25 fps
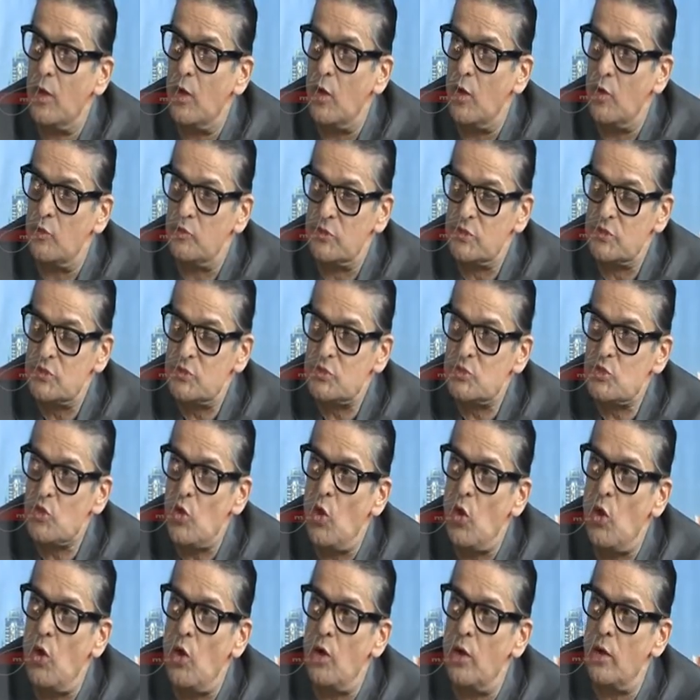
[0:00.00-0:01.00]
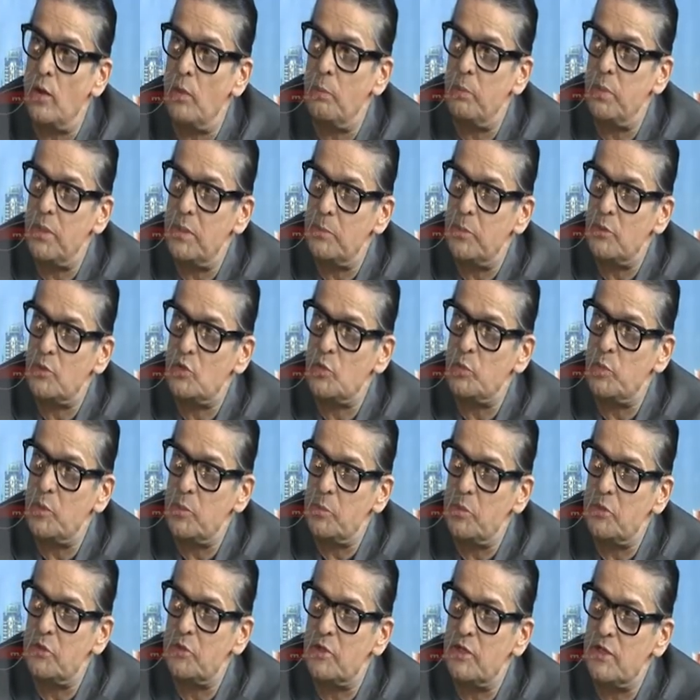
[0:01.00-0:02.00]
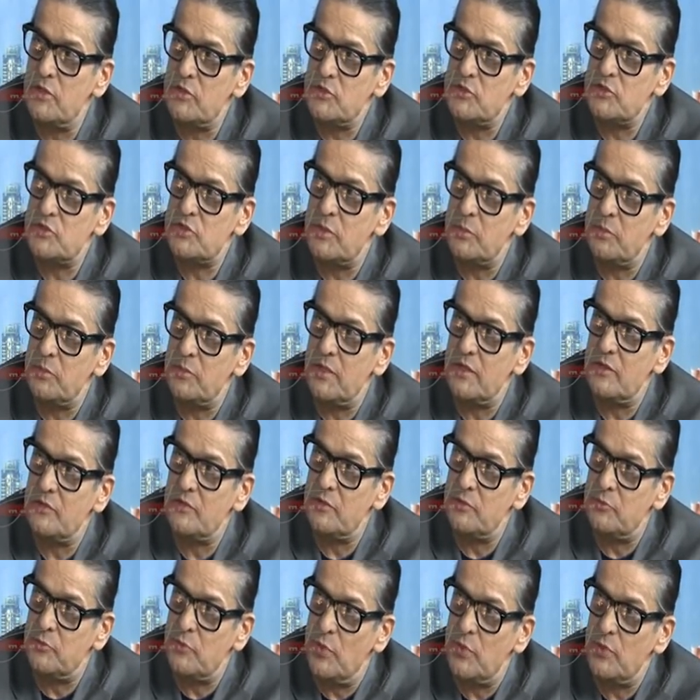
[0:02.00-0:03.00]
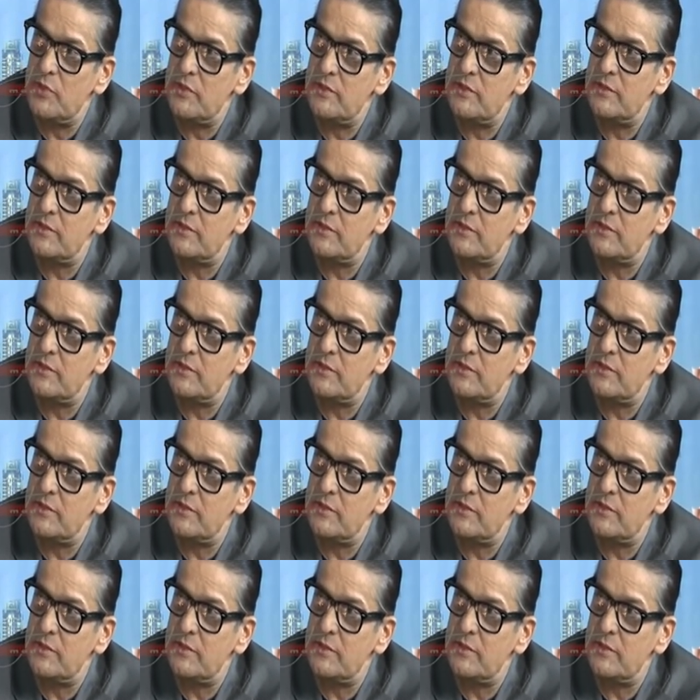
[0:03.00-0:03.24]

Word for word: of the strong people-to-people relationship that we've got